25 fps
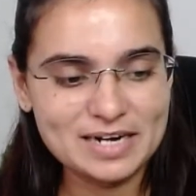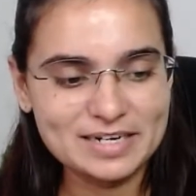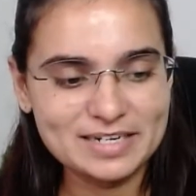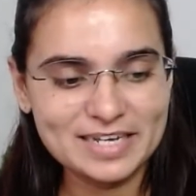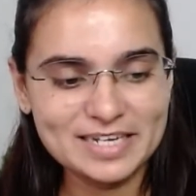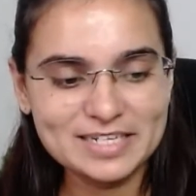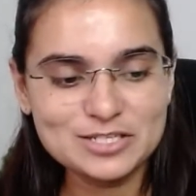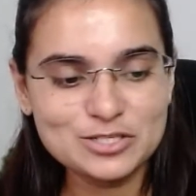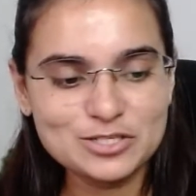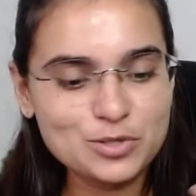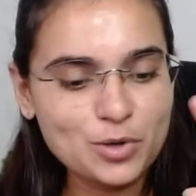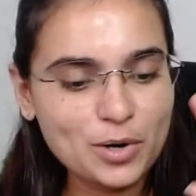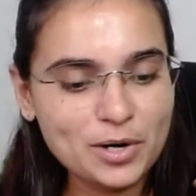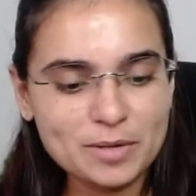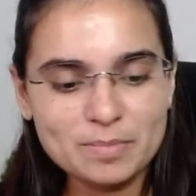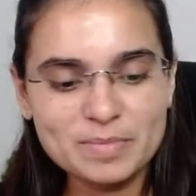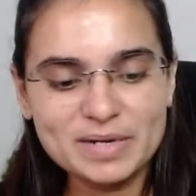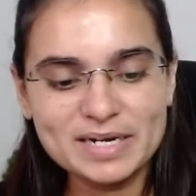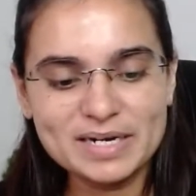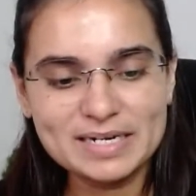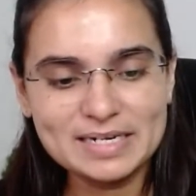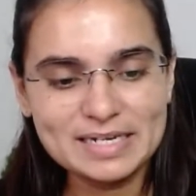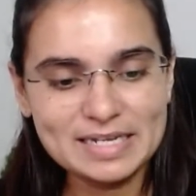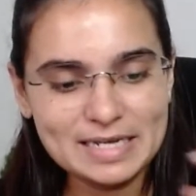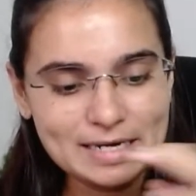It's not a
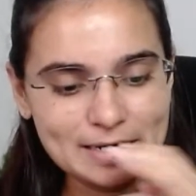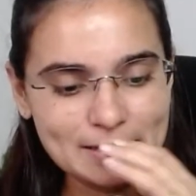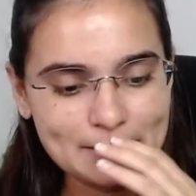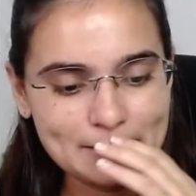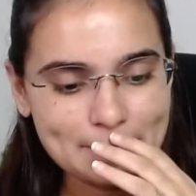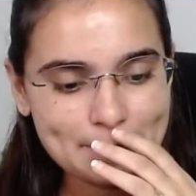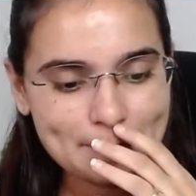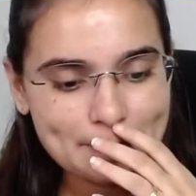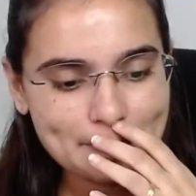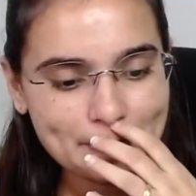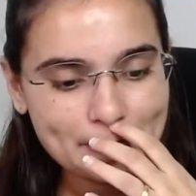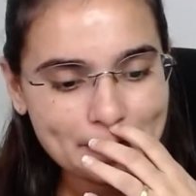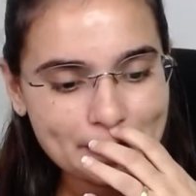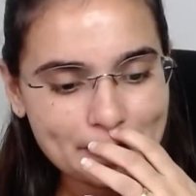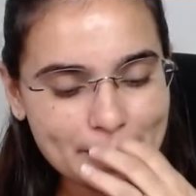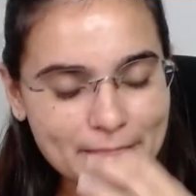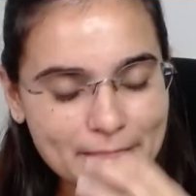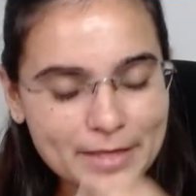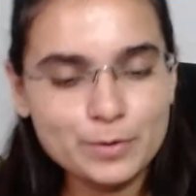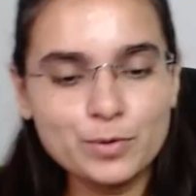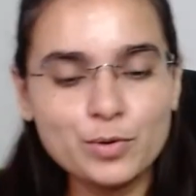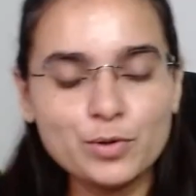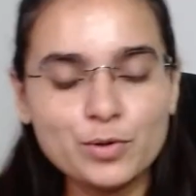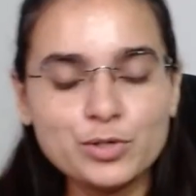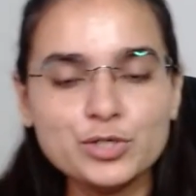big deal.
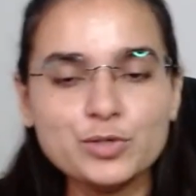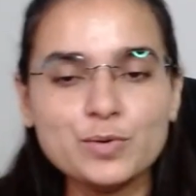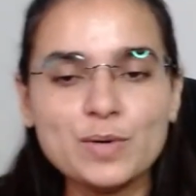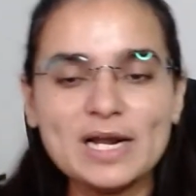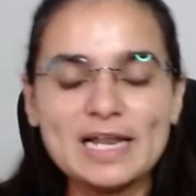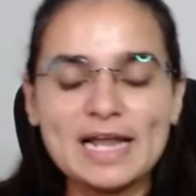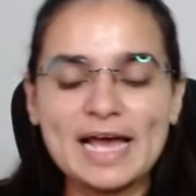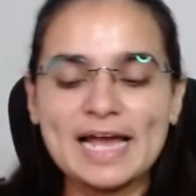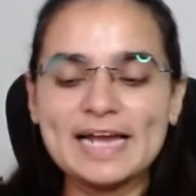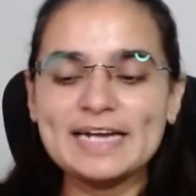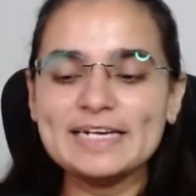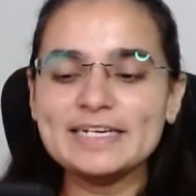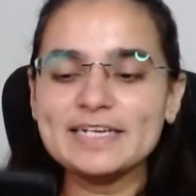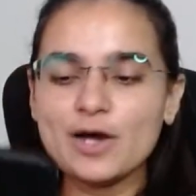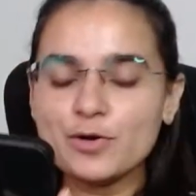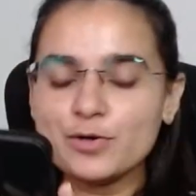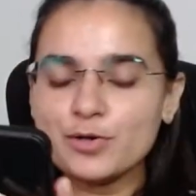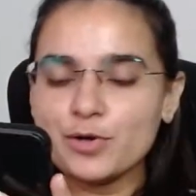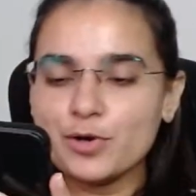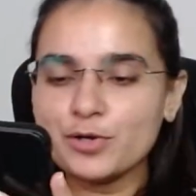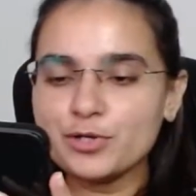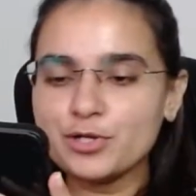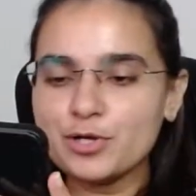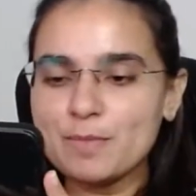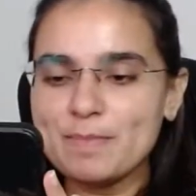You know, you are lying down
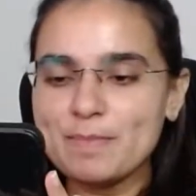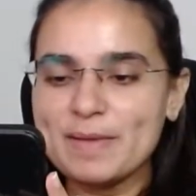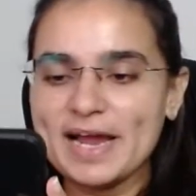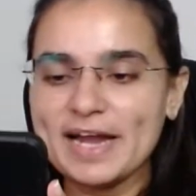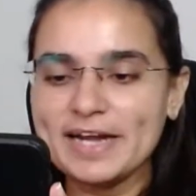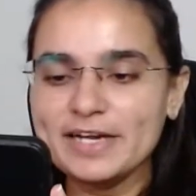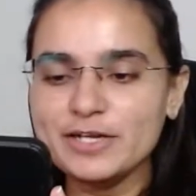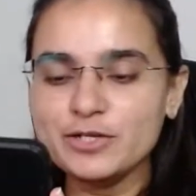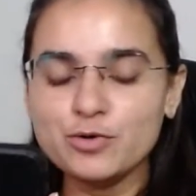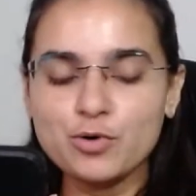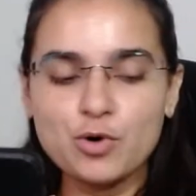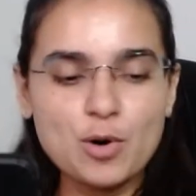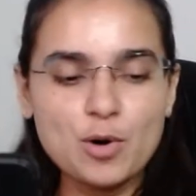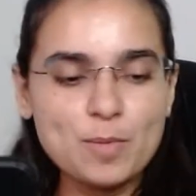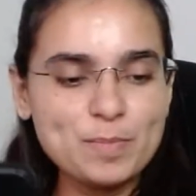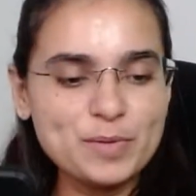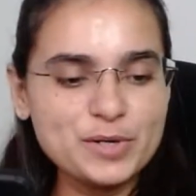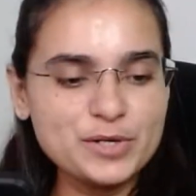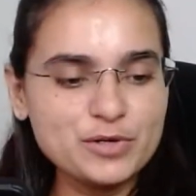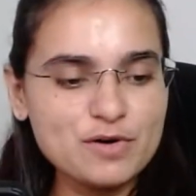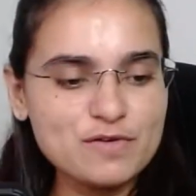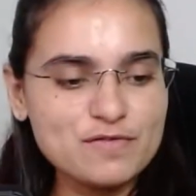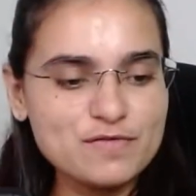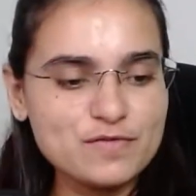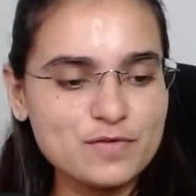on your bed, you open
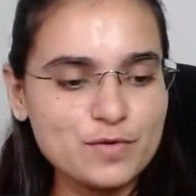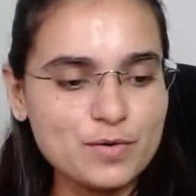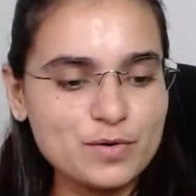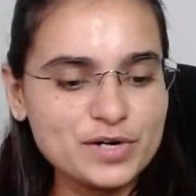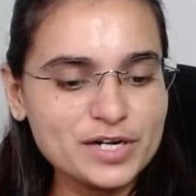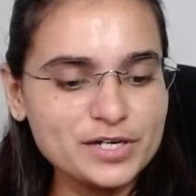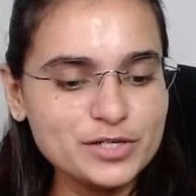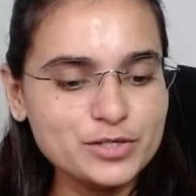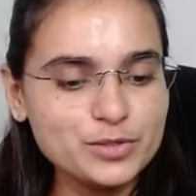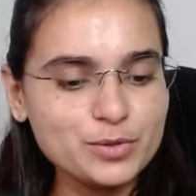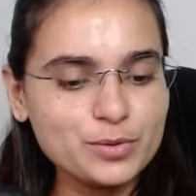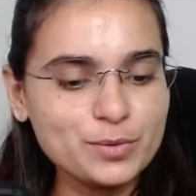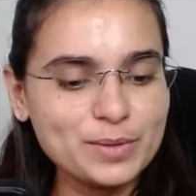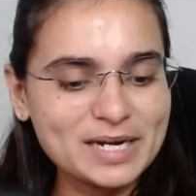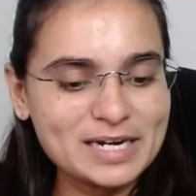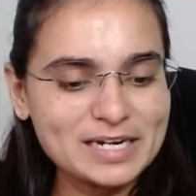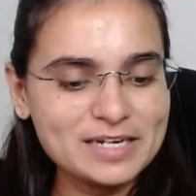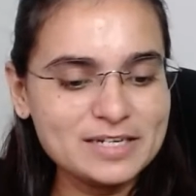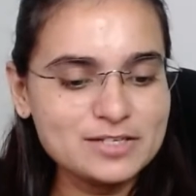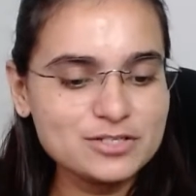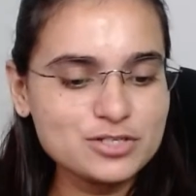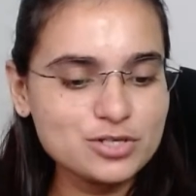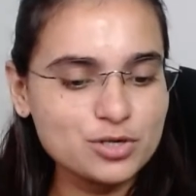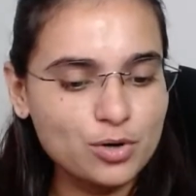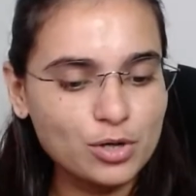your phone and you
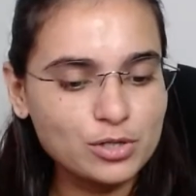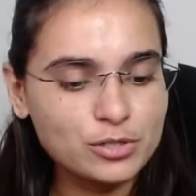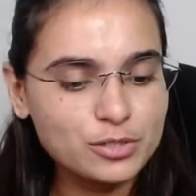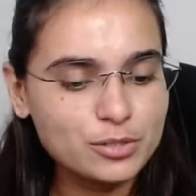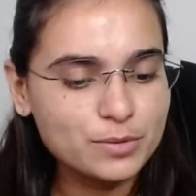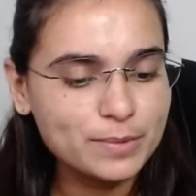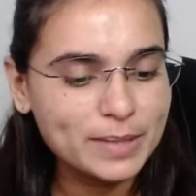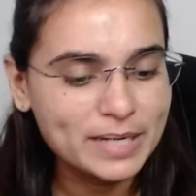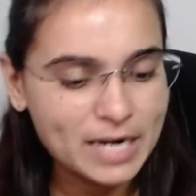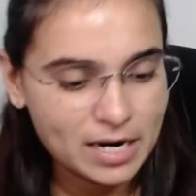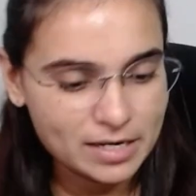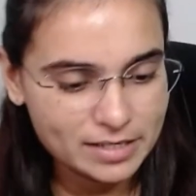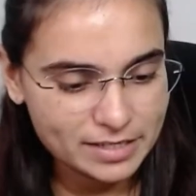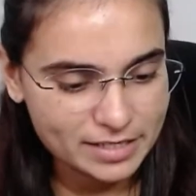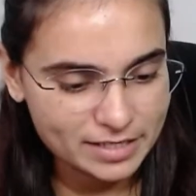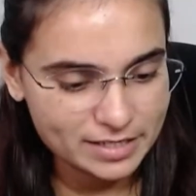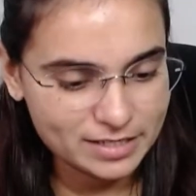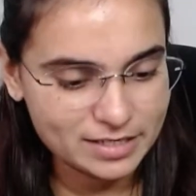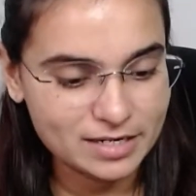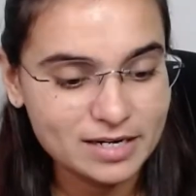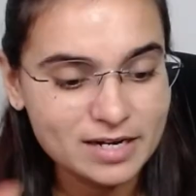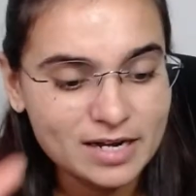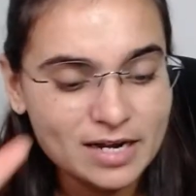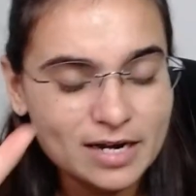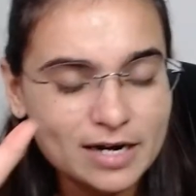quickly scroll through an
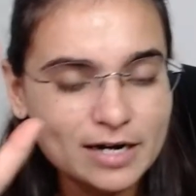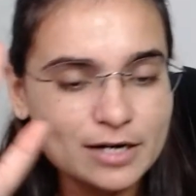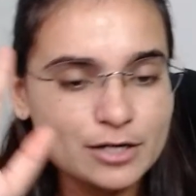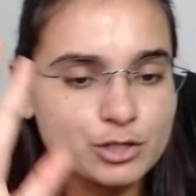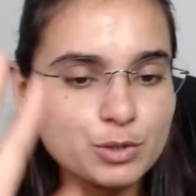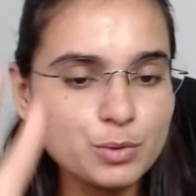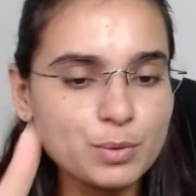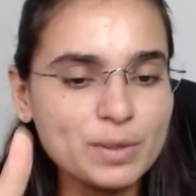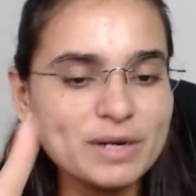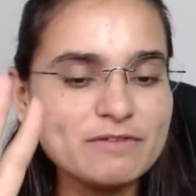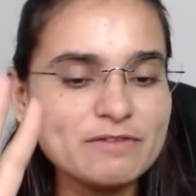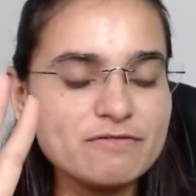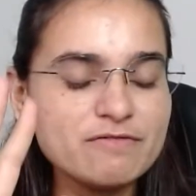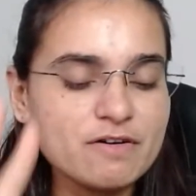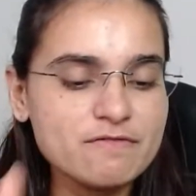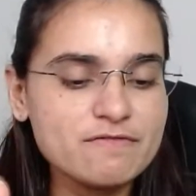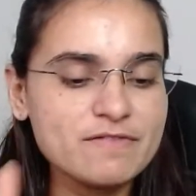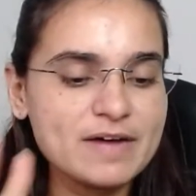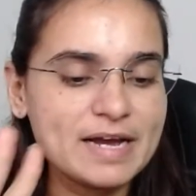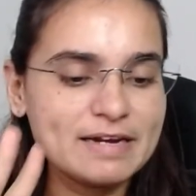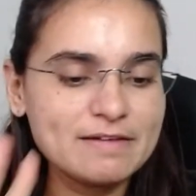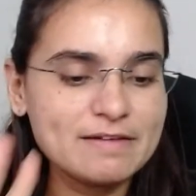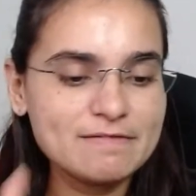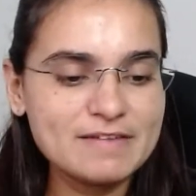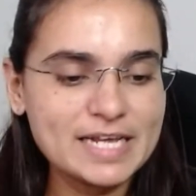article. Do it for
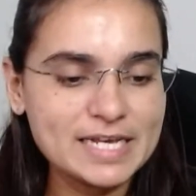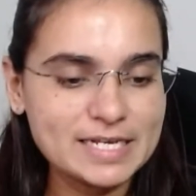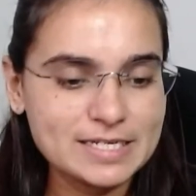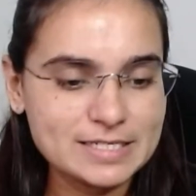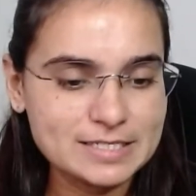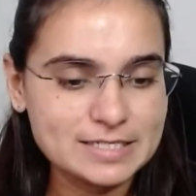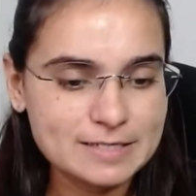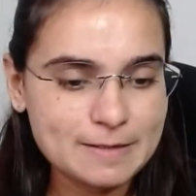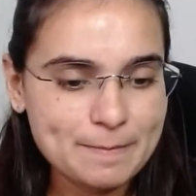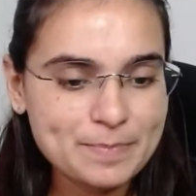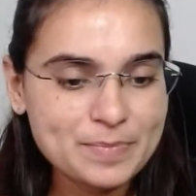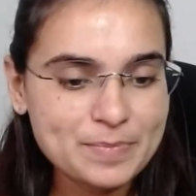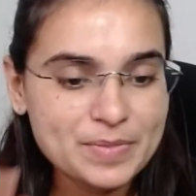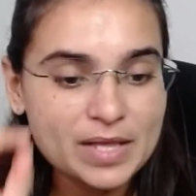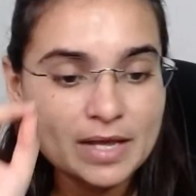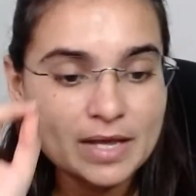5 days.